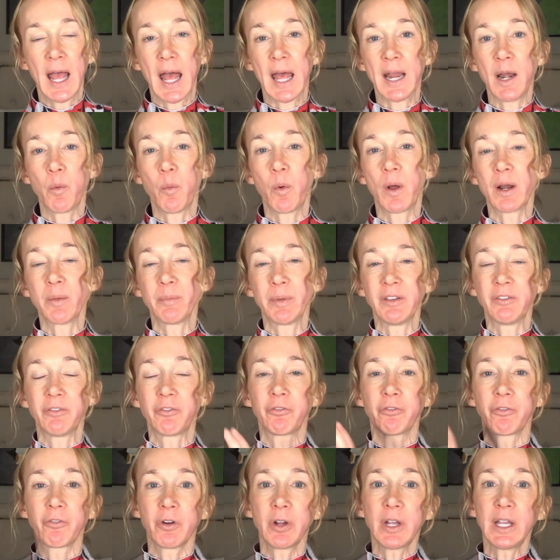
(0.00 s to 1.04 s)
And I want to be
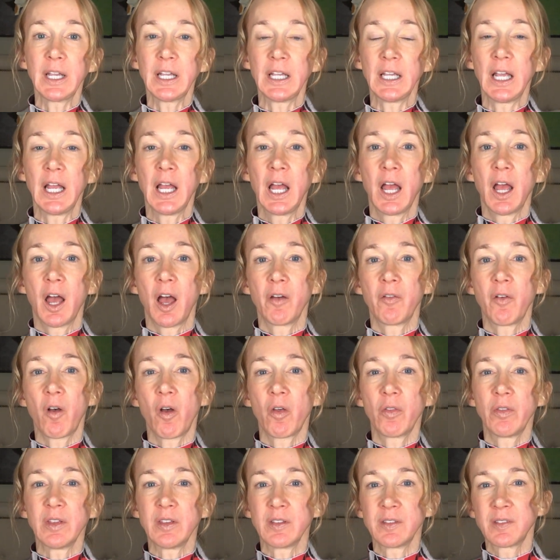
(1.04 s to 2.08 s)
free of
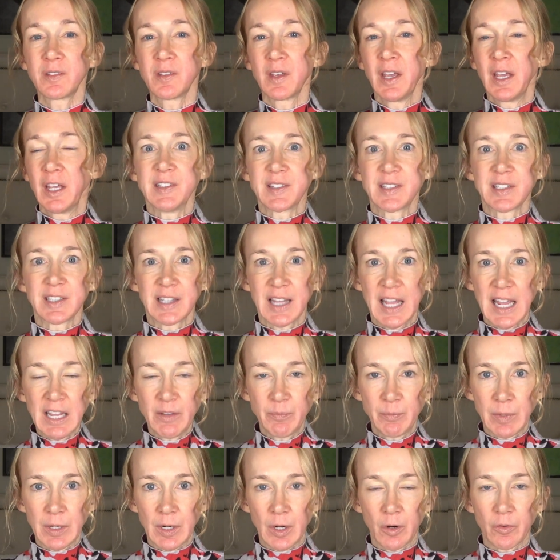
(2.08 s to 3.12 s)
all this
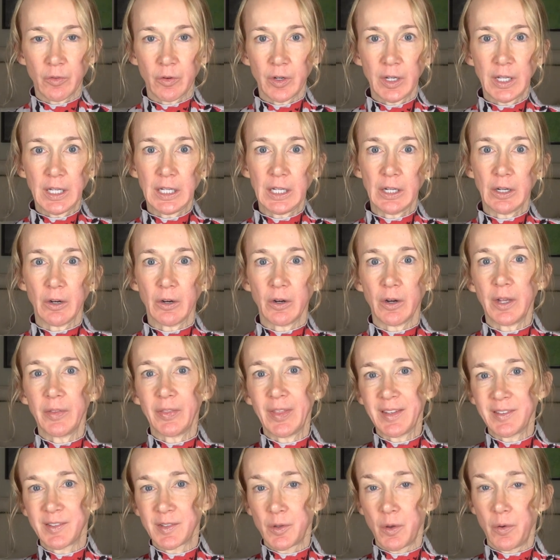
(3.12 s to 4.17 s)
enslavement over here
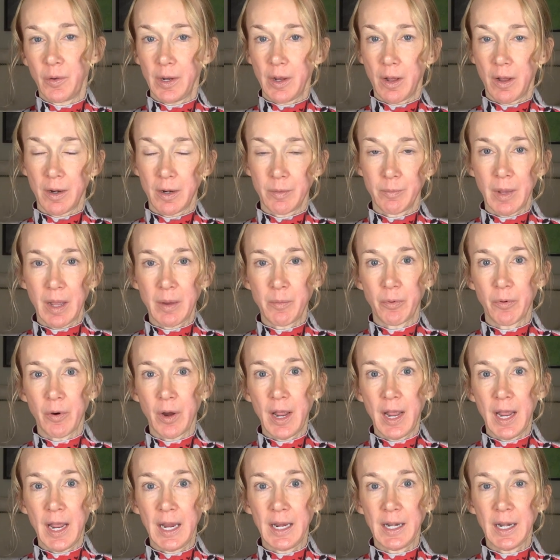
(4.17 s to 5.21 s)
that's going on in my
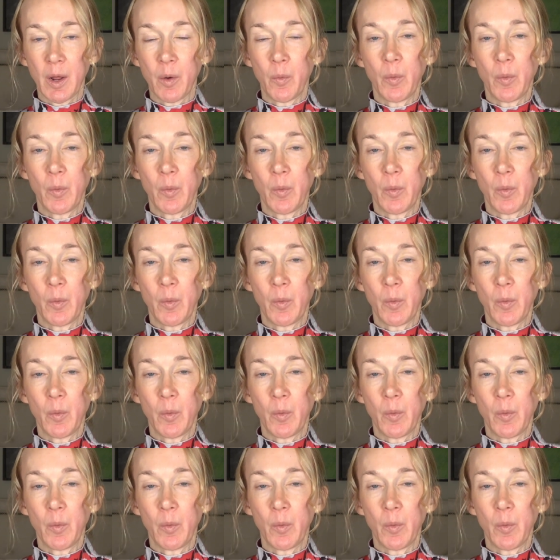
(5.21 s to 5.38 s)
brain.